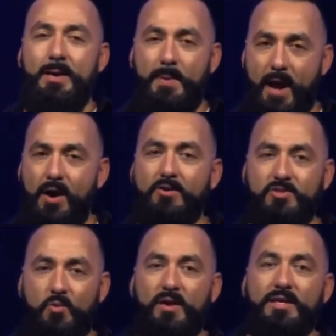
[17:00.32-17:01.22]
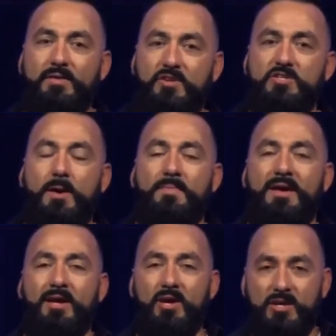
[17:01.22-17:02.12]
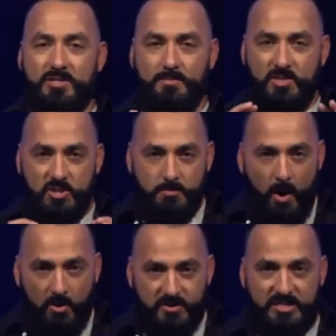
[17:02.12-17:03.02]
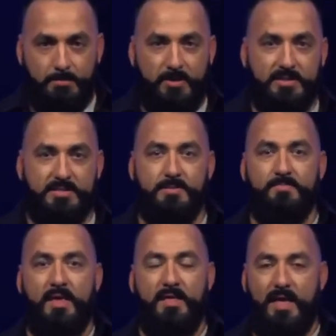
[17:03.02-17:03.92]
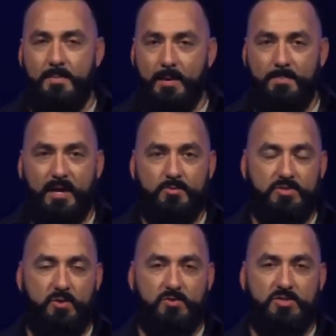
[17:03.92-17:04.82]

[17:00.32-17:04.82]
but I also want to give you some, some small disciplines that make big results,